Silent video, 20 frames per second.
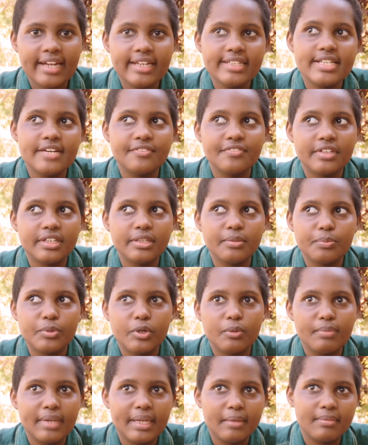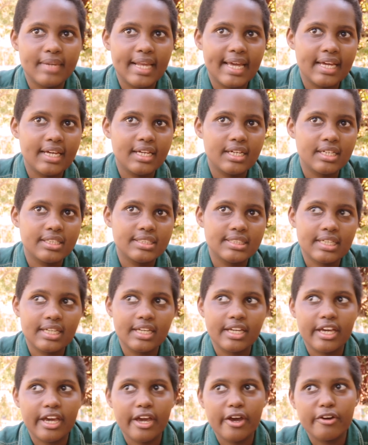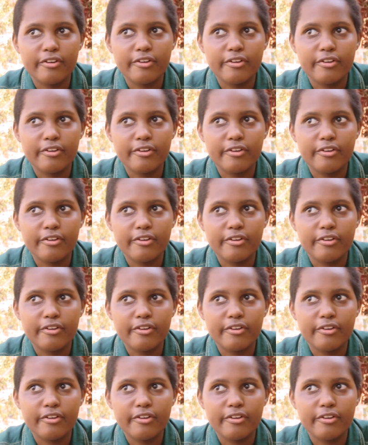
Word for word: I didn't have any problem like taking care